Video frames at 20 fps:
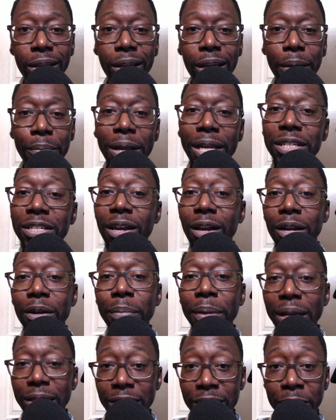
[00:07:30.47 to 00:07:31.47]
I'm not talking
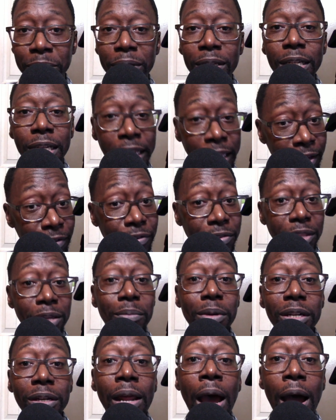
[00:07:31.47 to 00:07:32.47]
about simply giving them
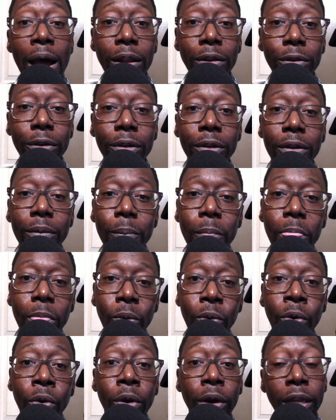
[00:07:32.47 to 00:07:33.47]
a dollar
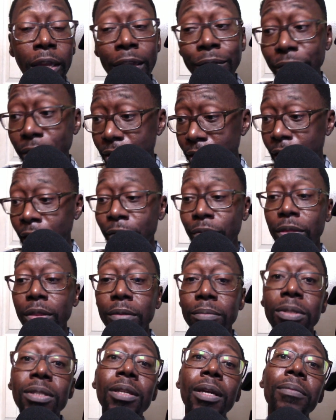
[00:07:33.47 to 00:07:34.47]
or even giving
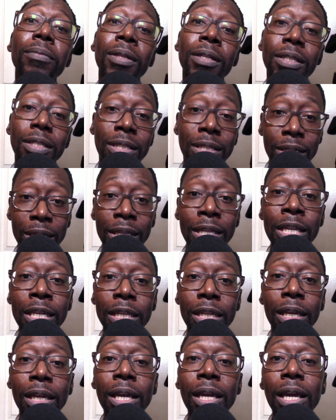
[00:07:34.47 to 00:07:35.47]
them something to eat.
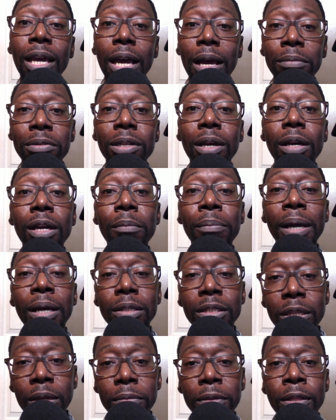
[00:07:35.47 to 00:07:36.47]
I'm talking about
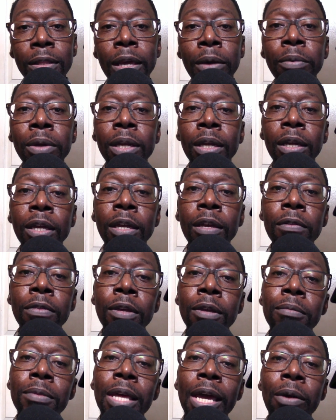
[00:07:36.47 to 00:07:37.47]
something that we can give
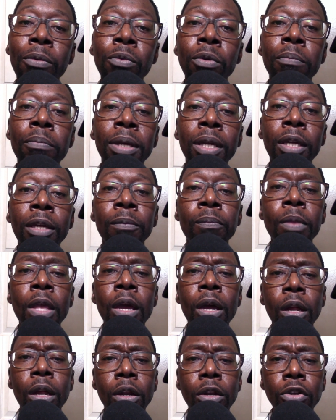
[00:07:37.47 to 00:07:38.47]
them that will be
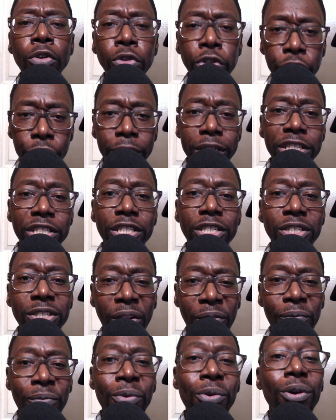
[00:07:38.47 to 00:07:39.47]
nutritious
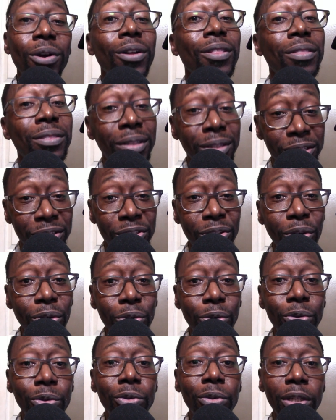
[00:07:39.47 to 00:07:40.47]
for the
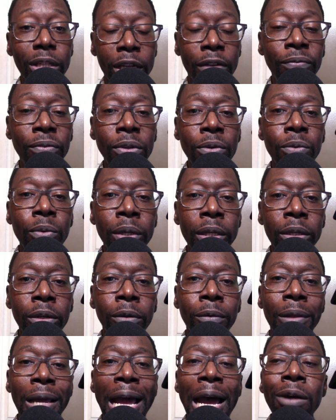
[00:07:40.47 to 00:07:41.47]
soul, if you
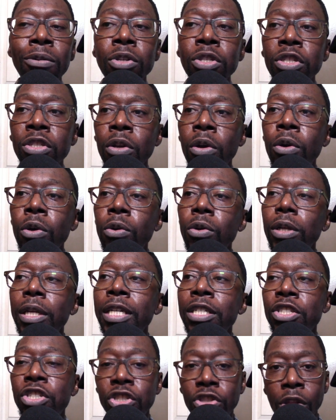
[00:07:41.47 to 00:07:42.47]
will. Our soul,
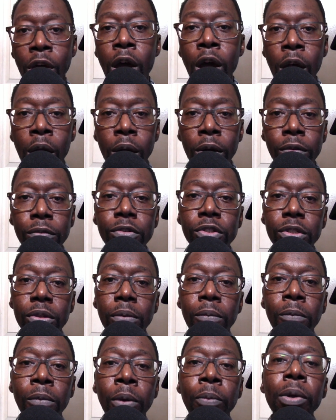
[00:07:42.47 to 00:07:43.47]
it starves
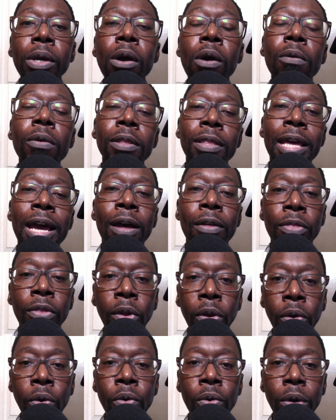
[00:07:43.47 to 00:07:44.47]
when we go without the
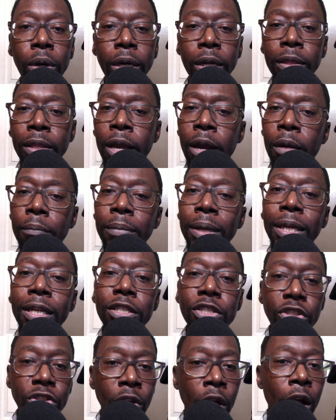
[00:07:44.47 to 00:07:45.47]
Lord. And there are many
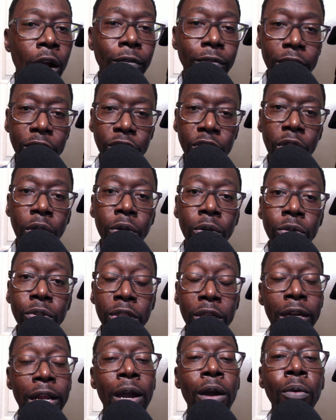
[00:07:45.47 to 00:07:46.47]
starving souls
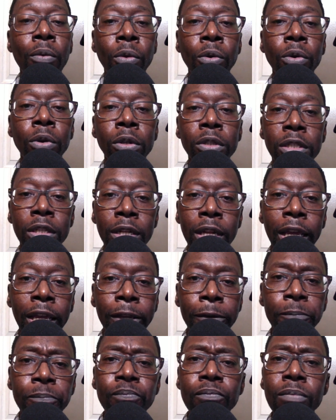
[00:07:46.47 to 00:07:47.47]
in our world today.